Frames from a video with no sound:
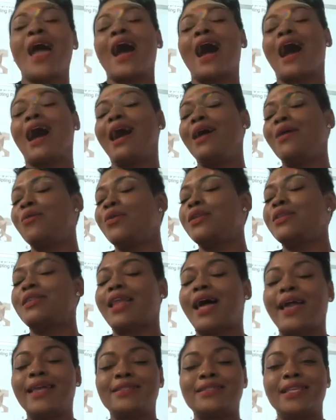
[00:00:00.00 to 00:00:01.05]
I would
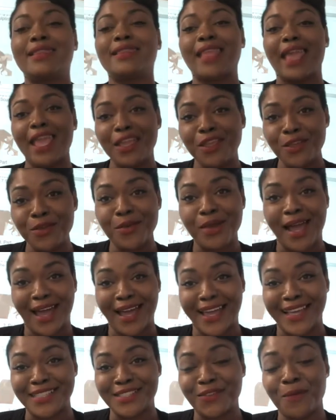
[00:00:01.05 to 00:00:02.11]
like to thank you
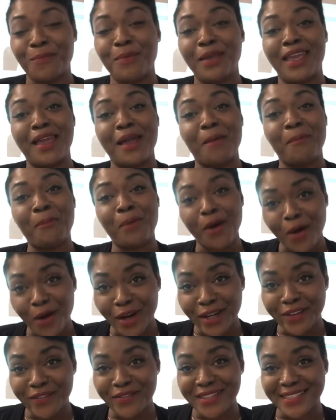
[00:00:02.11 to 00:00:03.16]
guys for being a
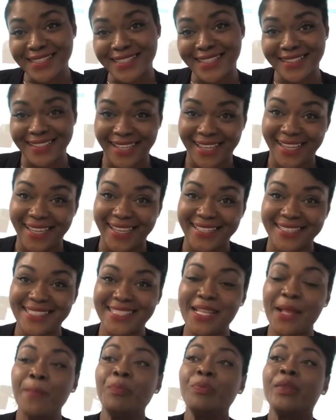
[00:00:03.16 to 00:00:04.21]
part of this
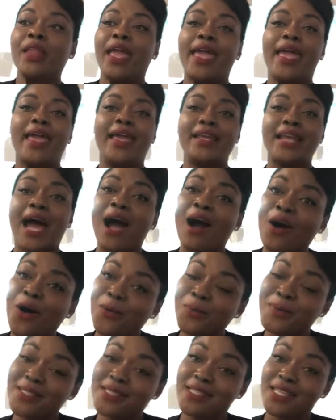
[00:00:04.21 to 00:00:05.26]
class, and I
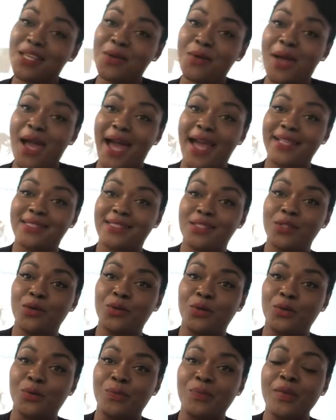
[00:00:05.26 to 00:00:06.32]
hope to see you guys
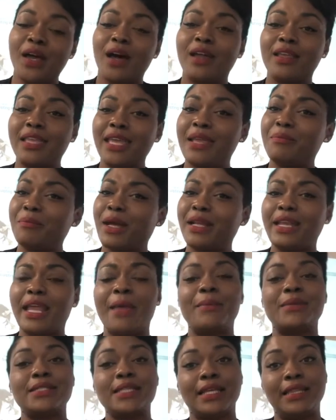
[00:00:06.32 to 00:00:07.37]
soon. Again, my
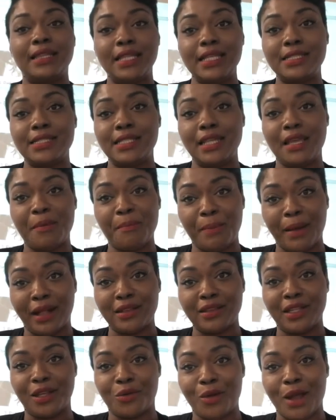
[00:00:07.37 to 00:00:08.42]
name is Alicia
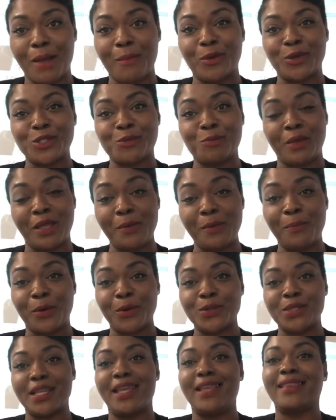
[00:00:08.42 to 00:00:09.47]
Balderramos
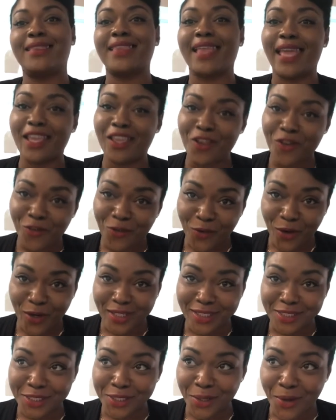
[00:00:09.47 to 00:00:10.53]
Peoples, and thank you for
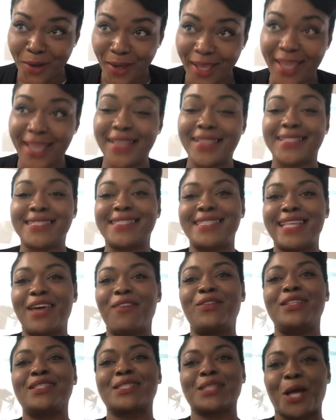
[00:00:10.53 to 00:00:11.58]
enjoying the
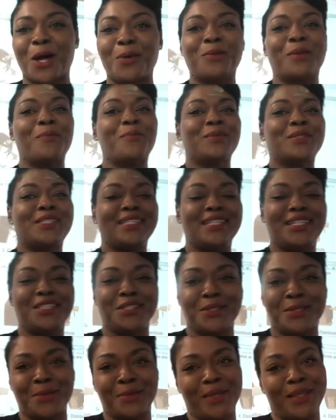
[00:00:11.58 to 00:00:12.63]
7 sculpting
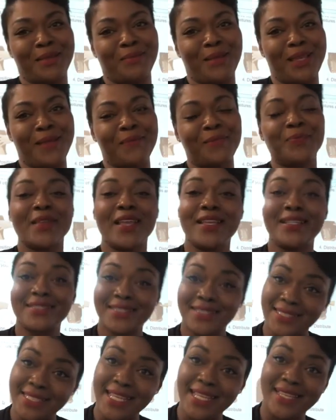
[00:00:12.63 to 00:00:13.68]
procedures with me.
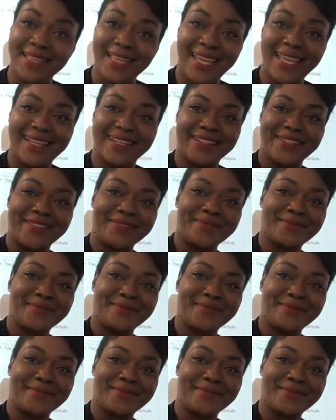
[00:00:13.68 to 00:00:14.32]
See you later.